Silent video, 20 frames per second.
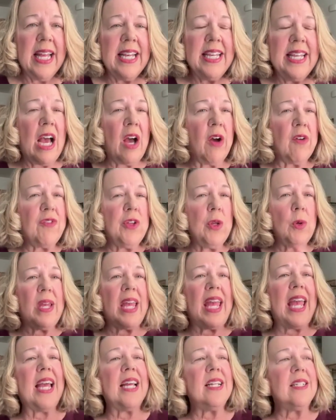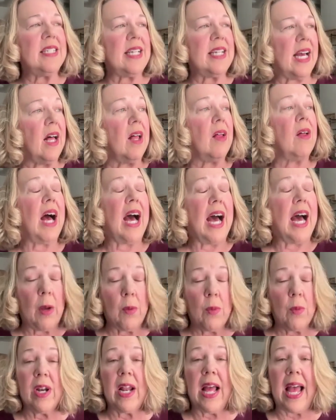Now, if you can't tell, I
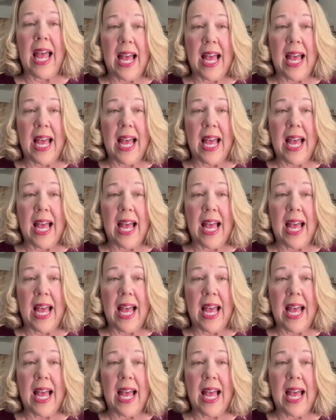would